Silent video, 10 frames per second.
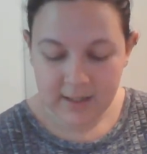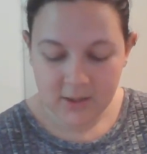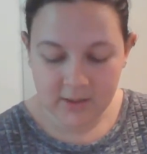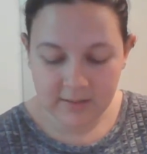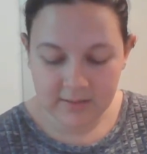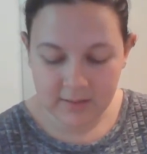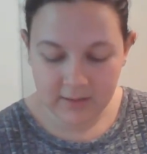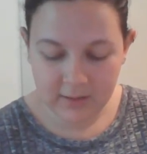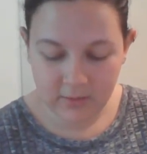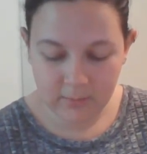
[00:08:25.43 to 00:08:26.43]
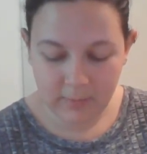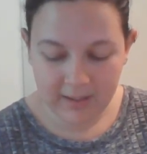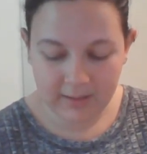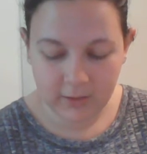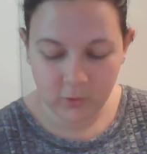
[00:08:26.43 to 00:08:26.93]
Just
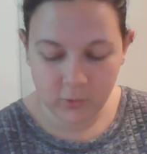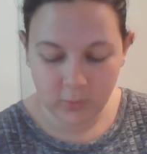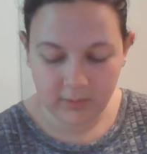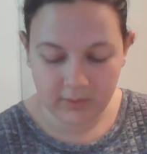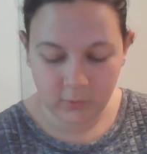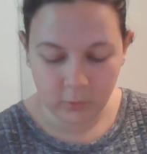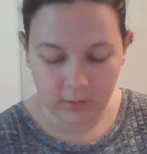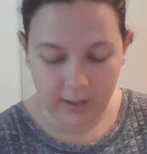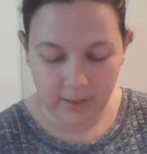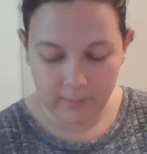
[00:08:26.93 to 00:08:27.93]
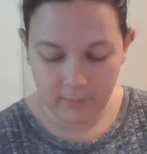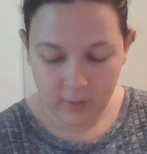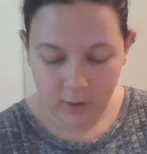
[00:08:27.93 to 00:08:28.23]
make the usual detour and